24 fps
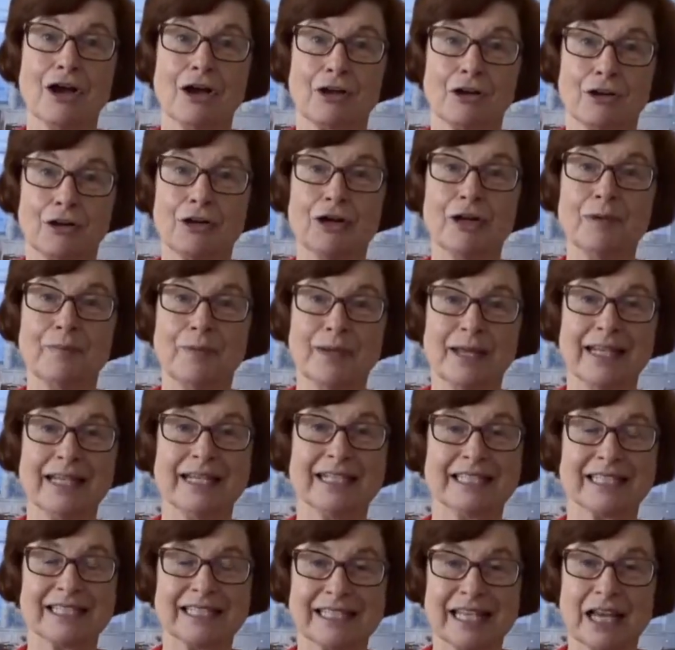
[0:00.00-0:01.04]
could be an
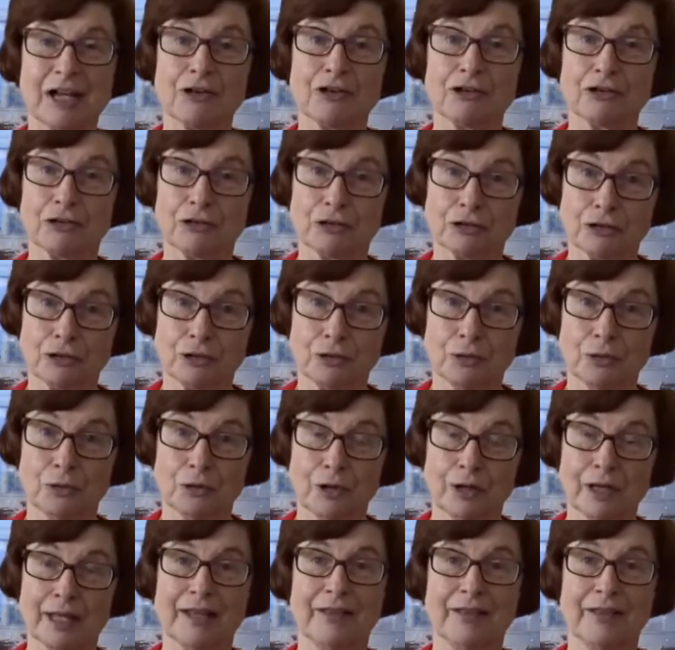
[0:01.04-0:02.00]
essential tool